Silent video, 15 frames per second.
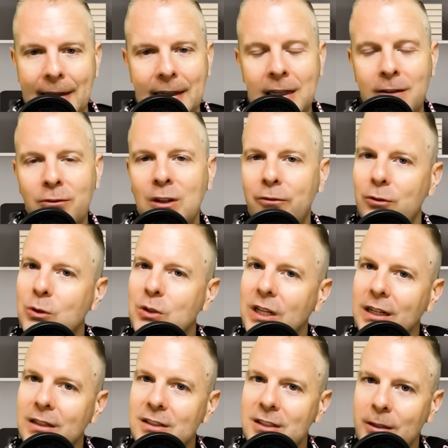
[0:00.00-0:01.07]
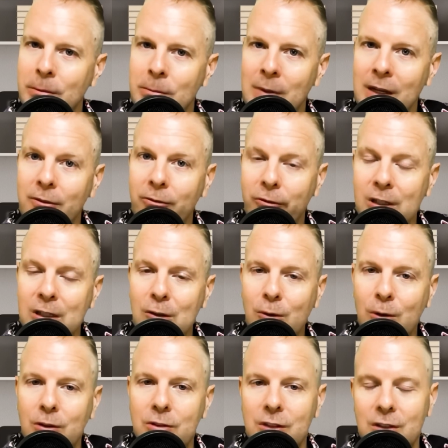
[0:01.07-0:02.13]
Even if you've taken some of my free
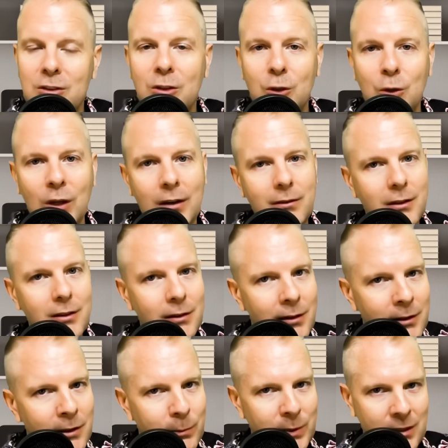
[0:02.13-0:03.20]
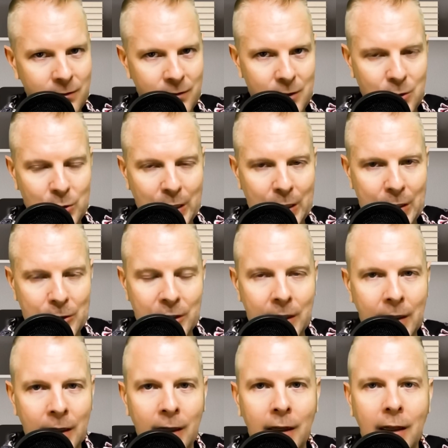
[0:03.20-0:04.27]
courses, you have a little bit of a strategy.
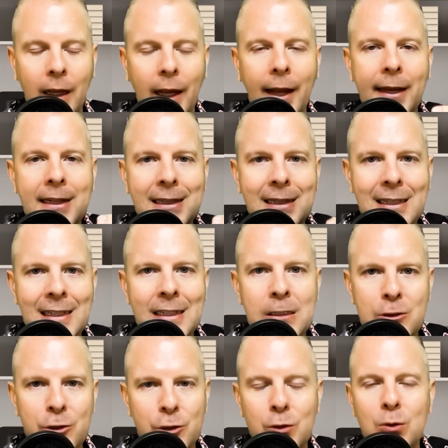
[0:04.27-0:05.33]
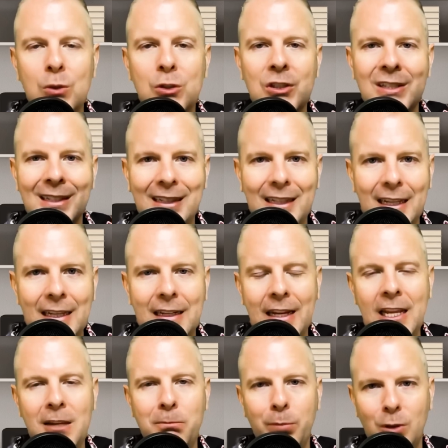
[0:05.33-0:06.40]
I need you to get
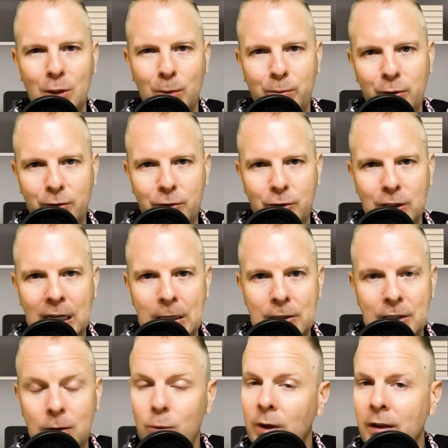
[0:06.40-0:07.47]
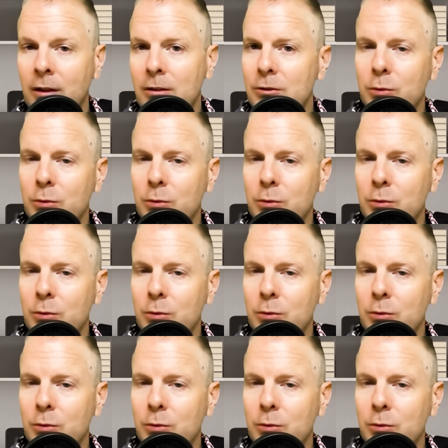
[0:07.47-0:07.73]
a bulletproof strategy, whether it's